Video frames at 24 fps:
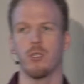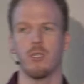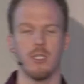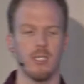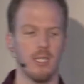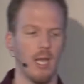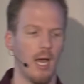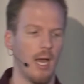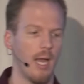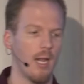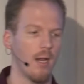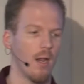
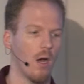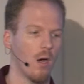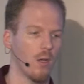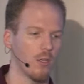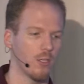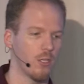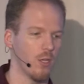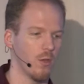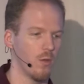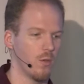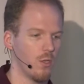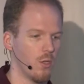designed
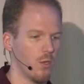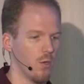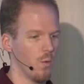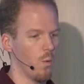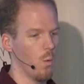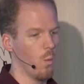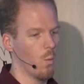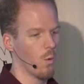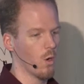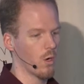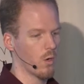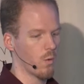also to
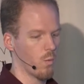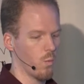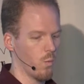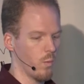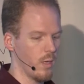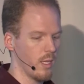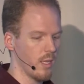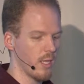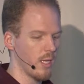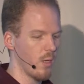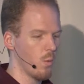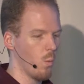work
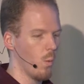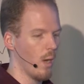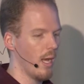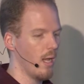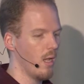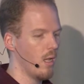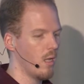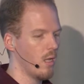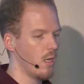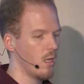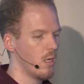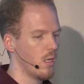really
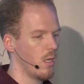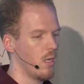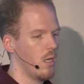well